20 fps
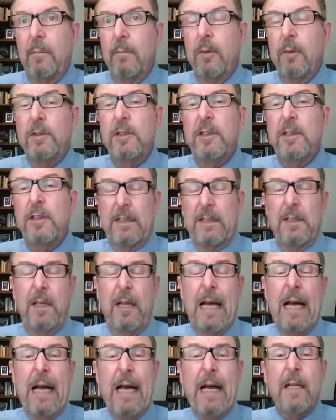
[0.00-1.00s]
projects
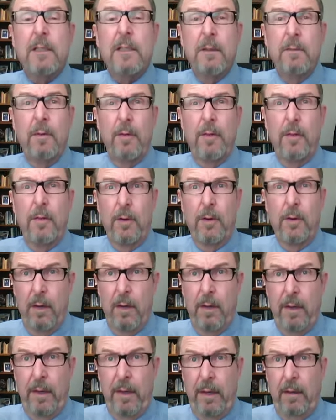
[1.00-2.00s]
lines of
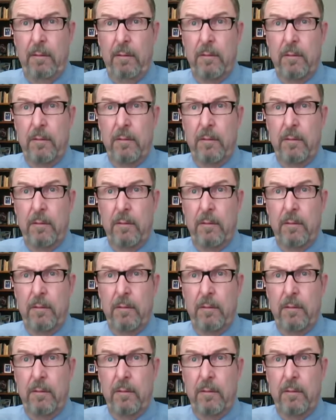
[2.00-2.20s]
authority.